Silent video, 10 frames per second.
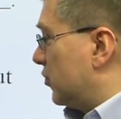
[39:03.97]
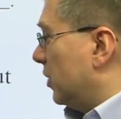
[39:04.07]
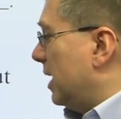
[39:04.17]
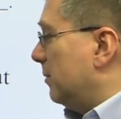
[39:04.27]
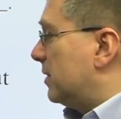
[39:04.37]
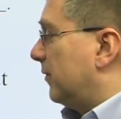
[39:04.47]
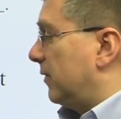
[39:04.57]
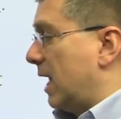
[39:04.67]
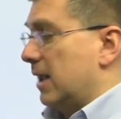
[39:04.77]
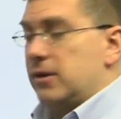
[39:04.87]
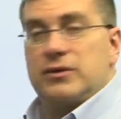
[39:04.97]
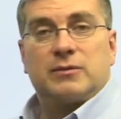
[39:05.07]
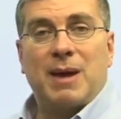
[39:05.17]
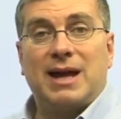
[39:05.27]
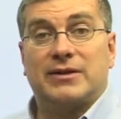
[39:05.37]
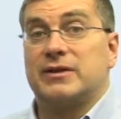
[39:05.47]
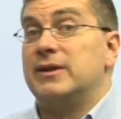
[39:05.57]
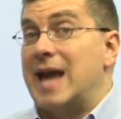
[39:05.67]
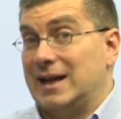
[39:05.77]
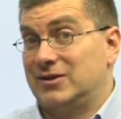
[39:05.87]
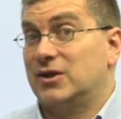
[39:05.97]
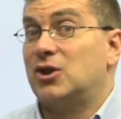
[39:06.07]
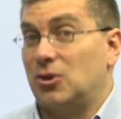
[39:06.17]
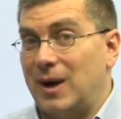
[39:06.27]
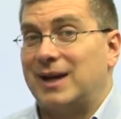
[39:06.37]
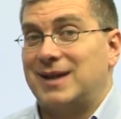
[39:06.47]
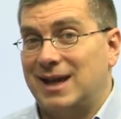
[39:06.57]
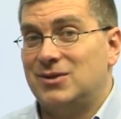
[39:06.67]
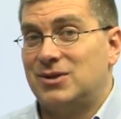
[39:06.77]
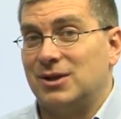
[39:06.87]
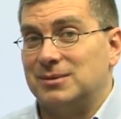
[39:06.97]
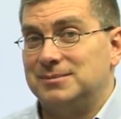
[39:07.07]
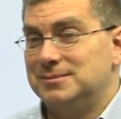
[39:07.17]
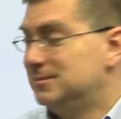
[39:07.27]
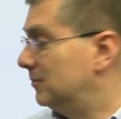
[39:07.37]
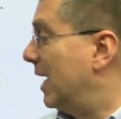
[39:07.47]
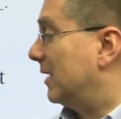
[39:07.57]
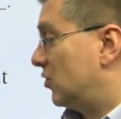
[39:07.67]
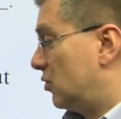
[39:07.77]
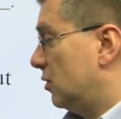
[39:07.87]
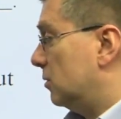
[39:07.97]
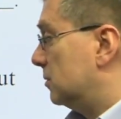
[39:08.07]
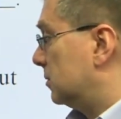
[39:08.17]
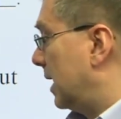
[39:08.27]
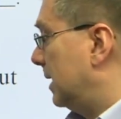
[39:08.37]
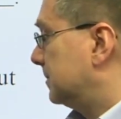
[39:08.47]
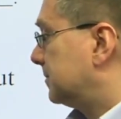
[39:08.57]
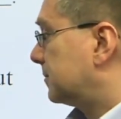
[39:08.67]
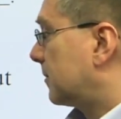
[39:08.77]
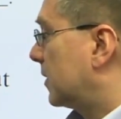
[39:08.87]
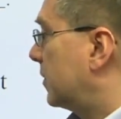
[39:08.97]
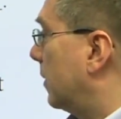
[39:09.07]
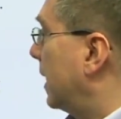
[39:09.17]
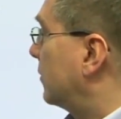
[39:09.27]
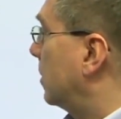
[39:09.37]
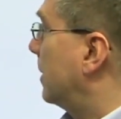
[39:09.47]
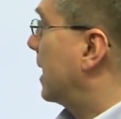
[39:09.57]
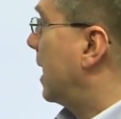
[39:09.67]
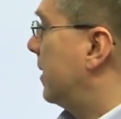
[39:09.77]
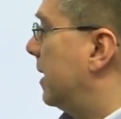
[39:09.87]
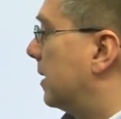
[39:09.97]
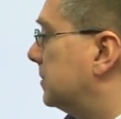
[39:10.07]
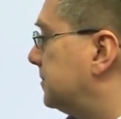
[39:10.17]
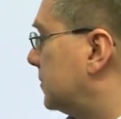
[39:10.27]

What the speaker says: dream to fly through space. That's the correct answer. That's true, right? So that's what we got there.